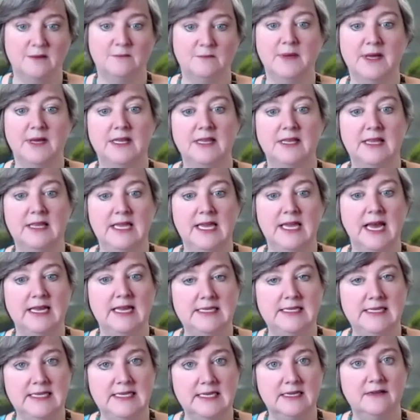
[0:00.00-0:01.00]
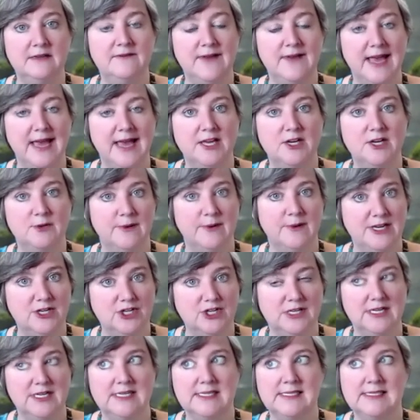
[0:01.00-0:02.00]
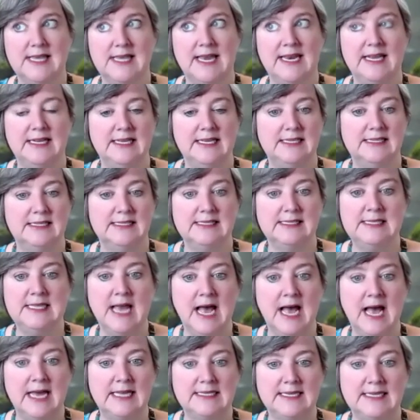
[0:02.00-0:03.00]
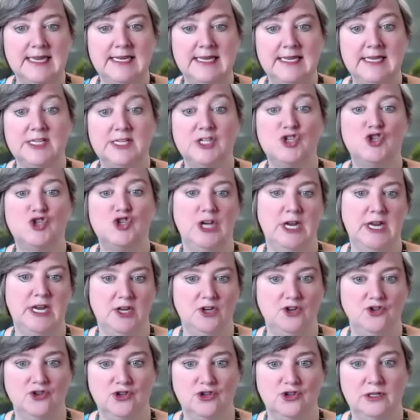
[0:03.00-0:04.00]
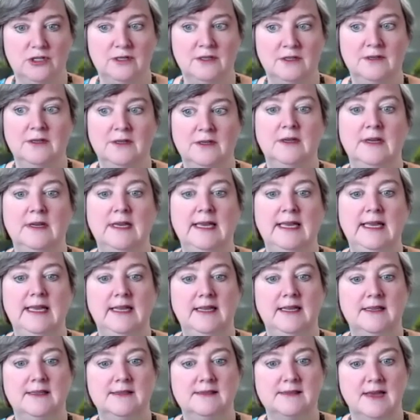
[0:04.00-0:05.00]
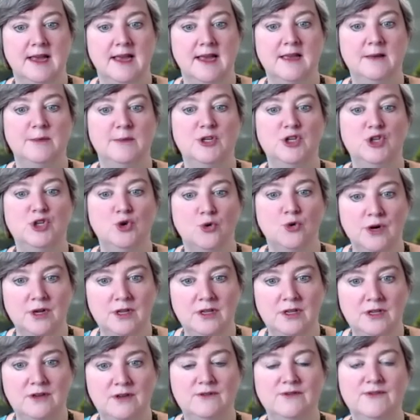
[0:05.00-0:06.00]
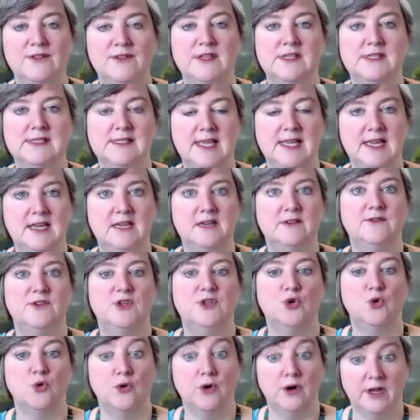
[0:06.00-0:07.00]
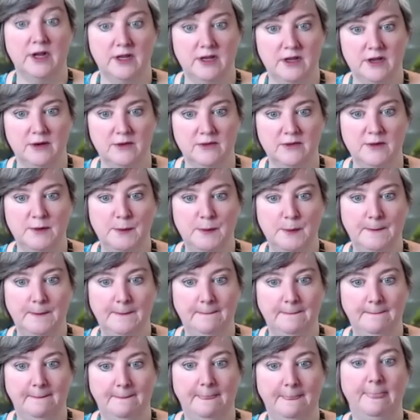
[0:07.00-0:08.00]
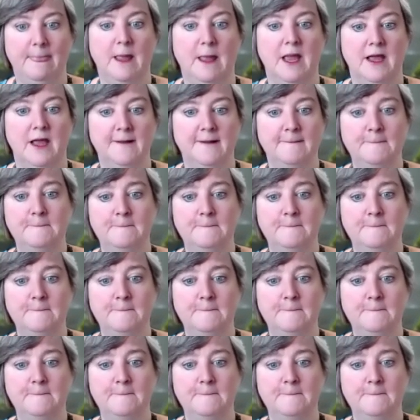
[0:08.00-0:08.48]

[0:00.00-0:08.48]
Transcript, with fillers: but the idea of adoration is that it is not an exchange it is i am adoring you for the sake of adoring you okay